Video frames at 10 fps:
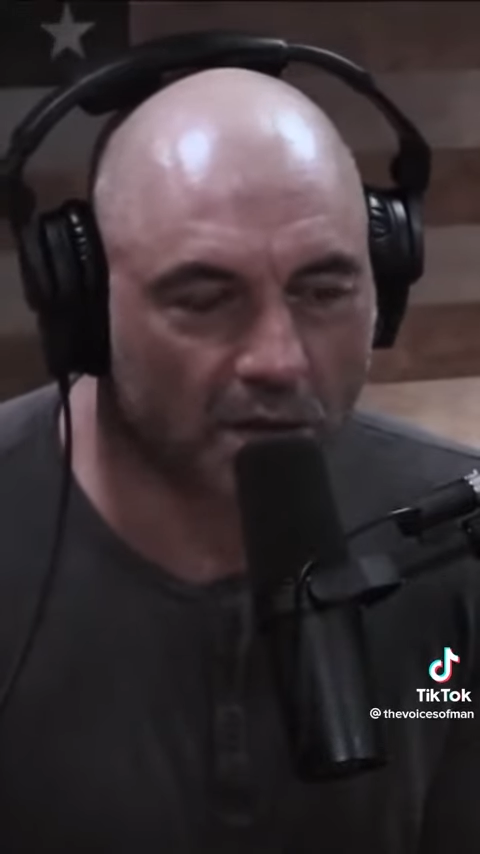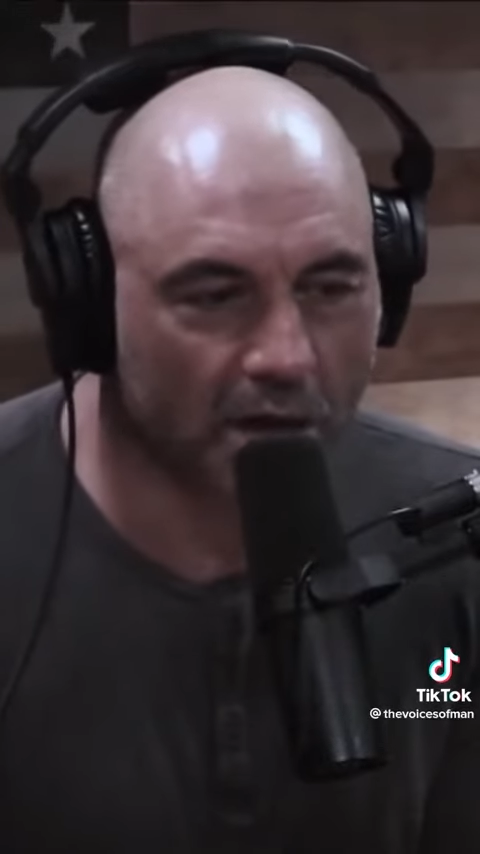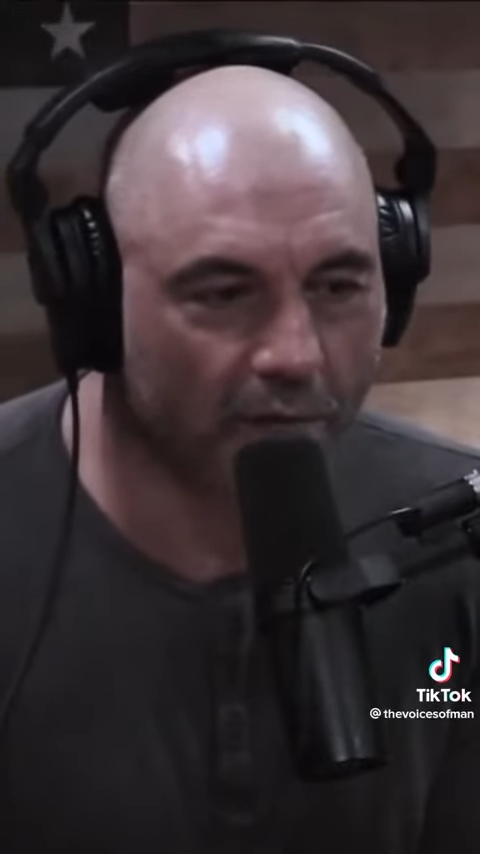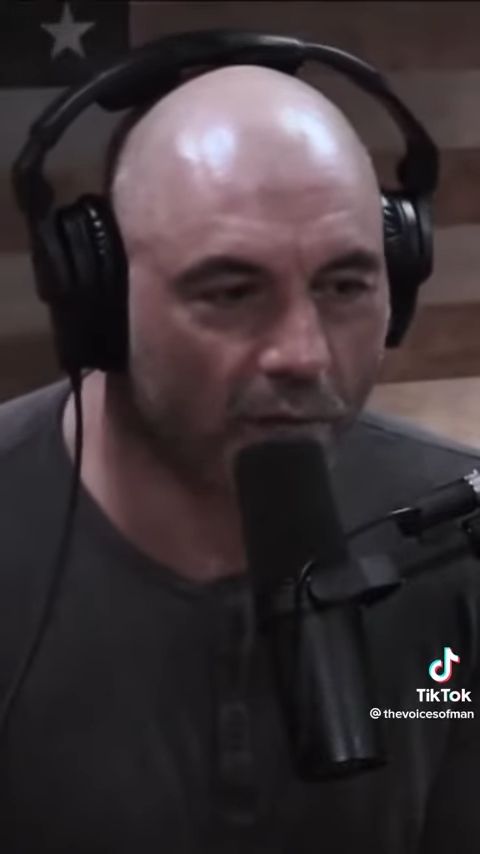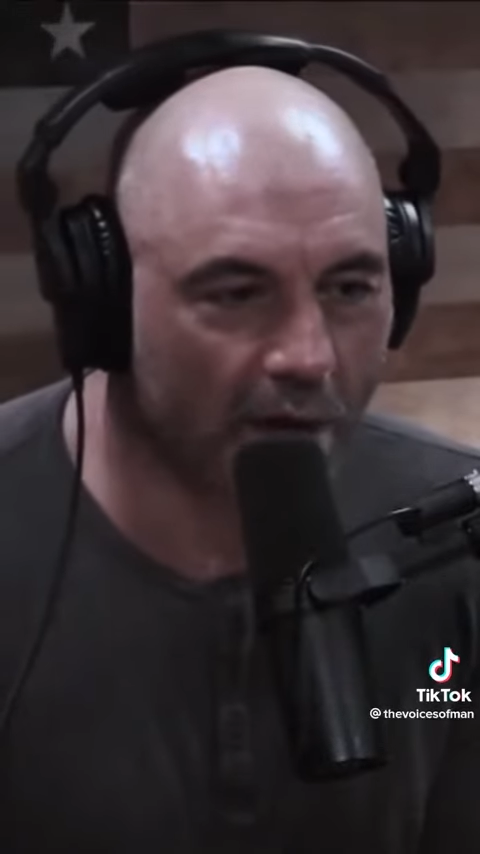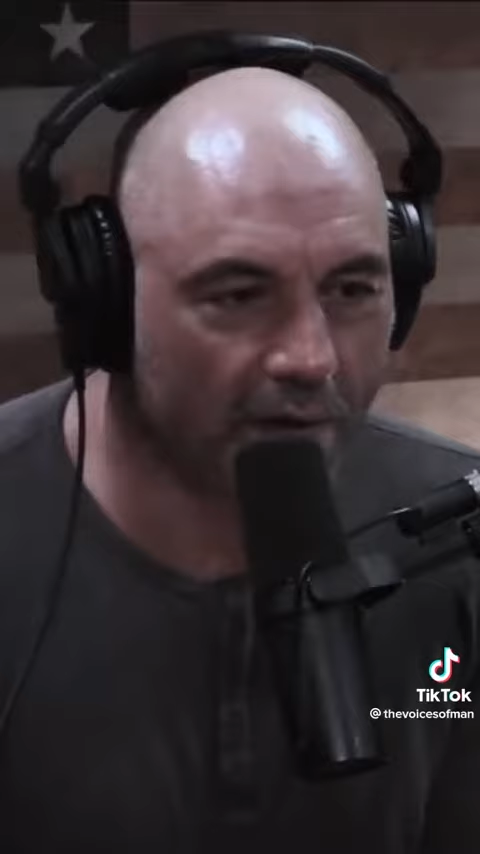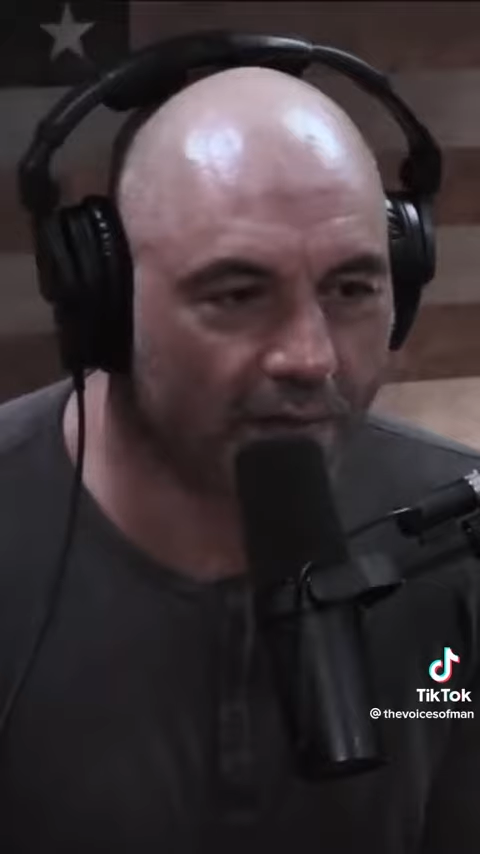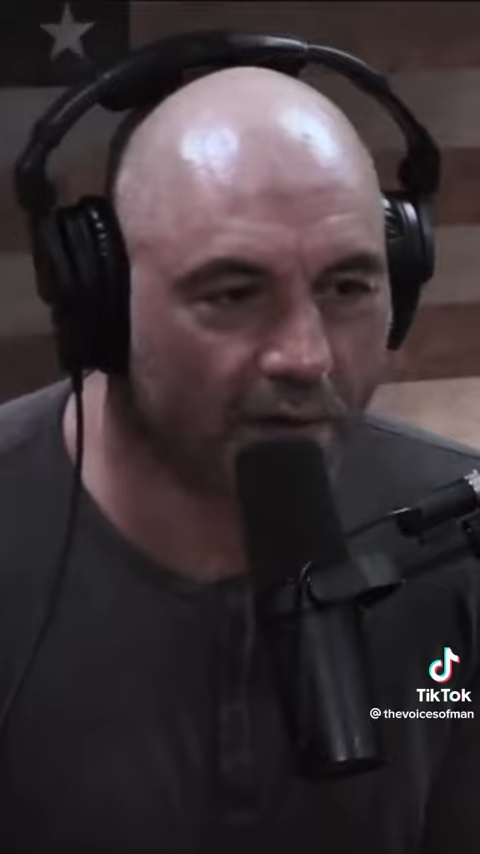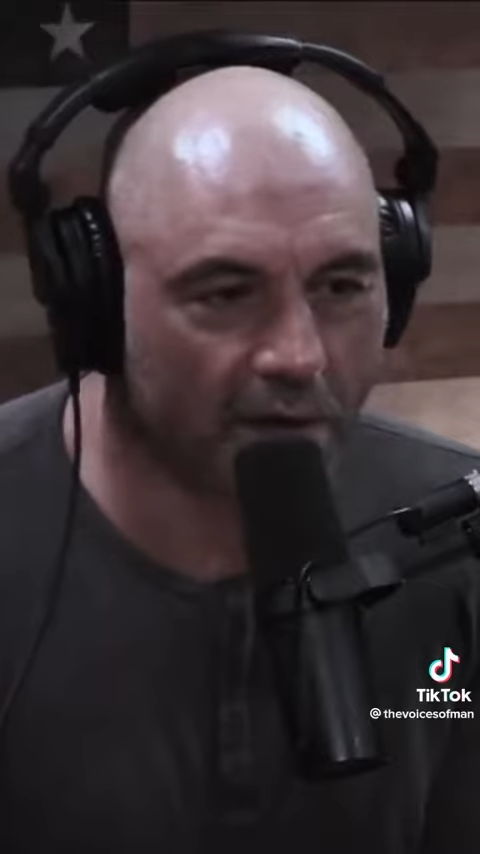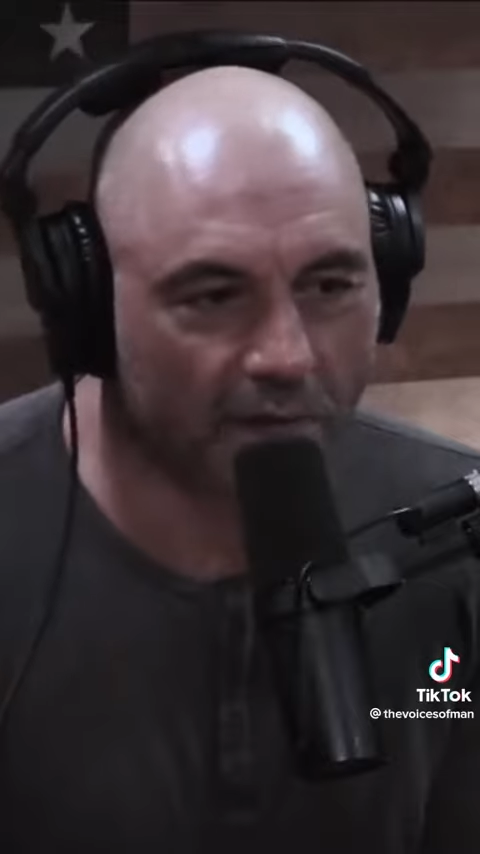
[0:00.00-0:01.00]
You have a
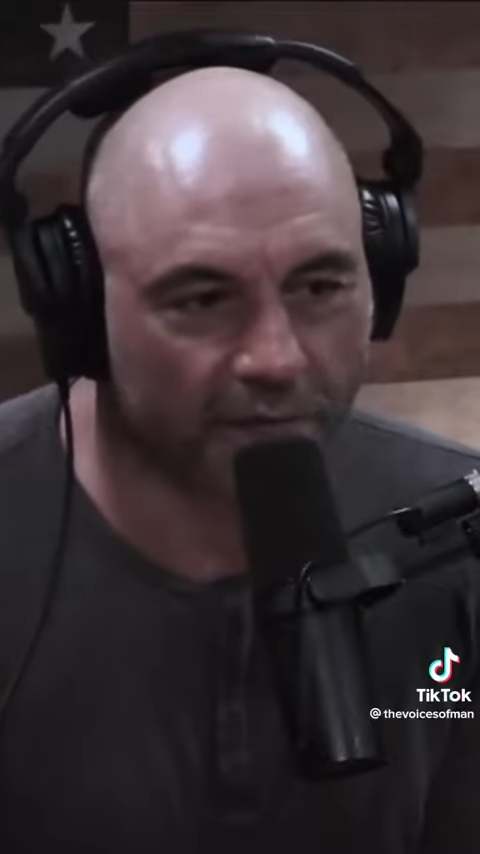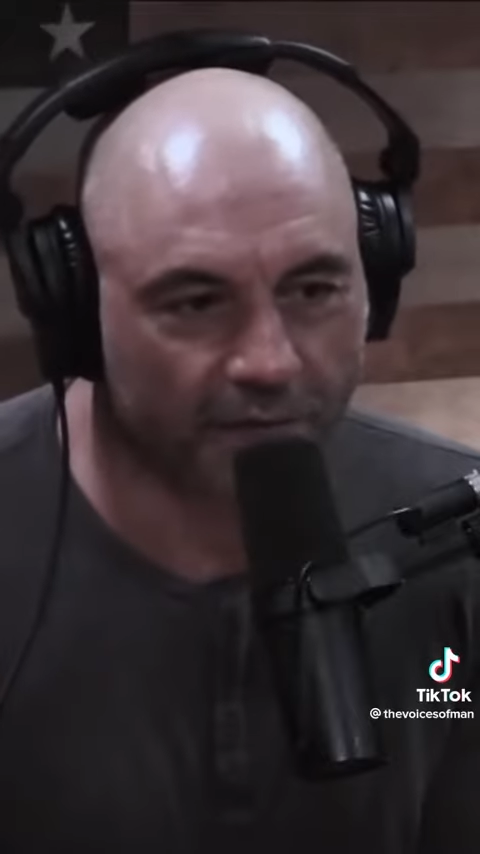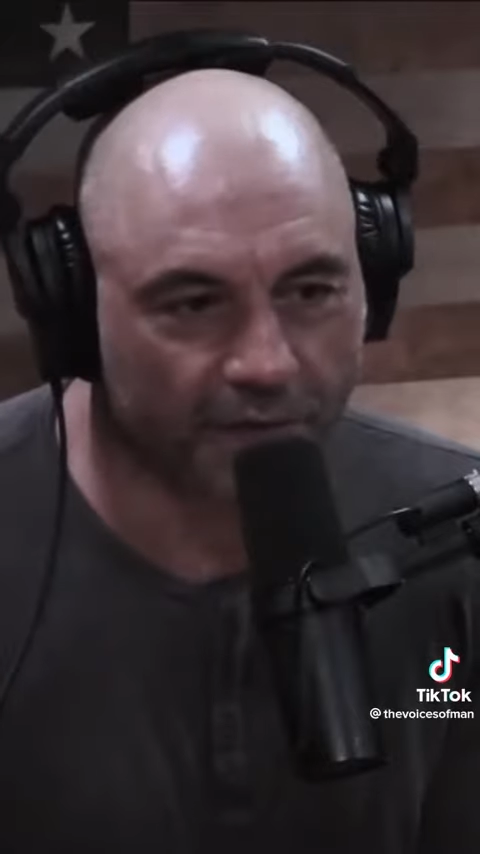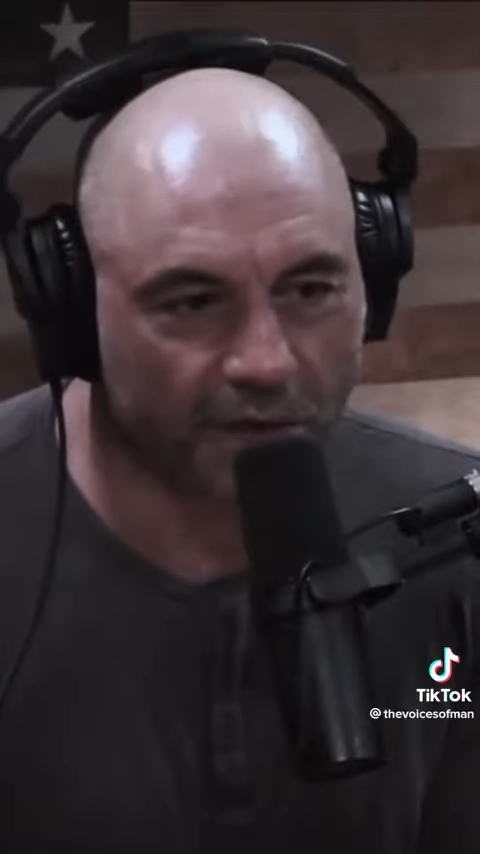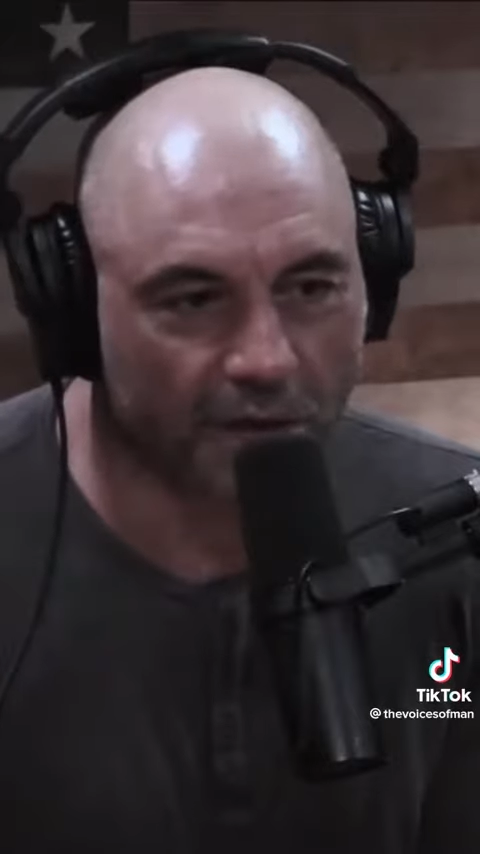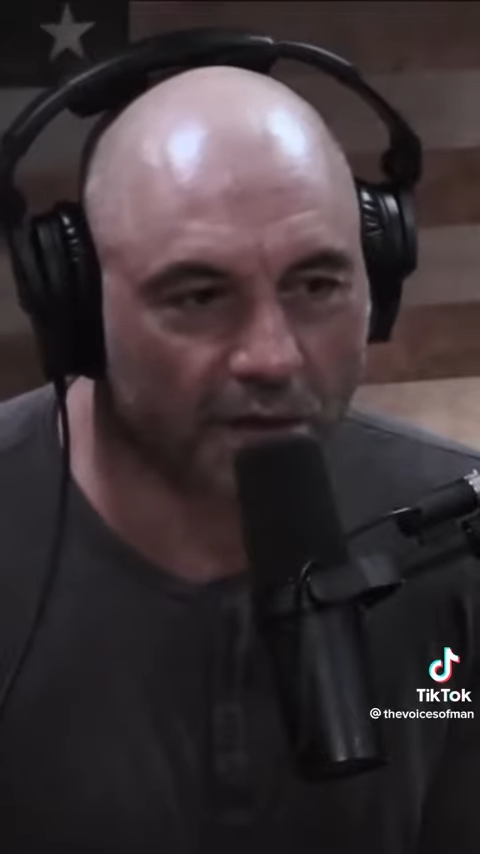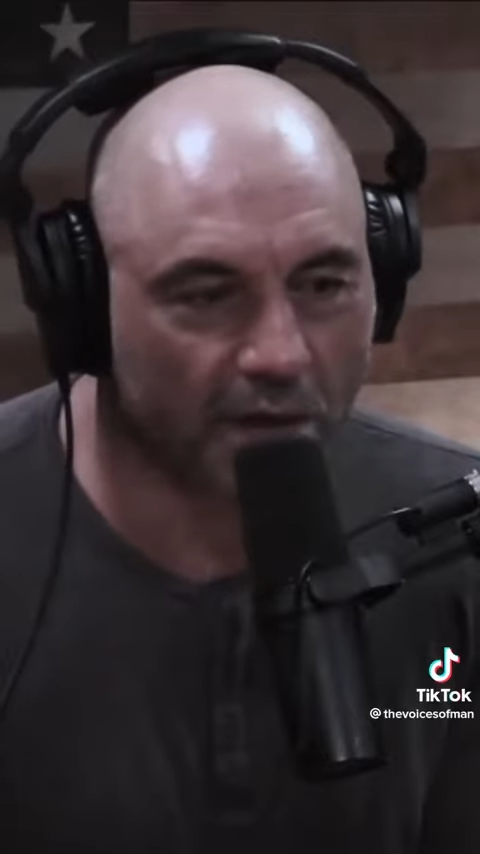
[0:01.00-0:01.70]
wife that you have to feed.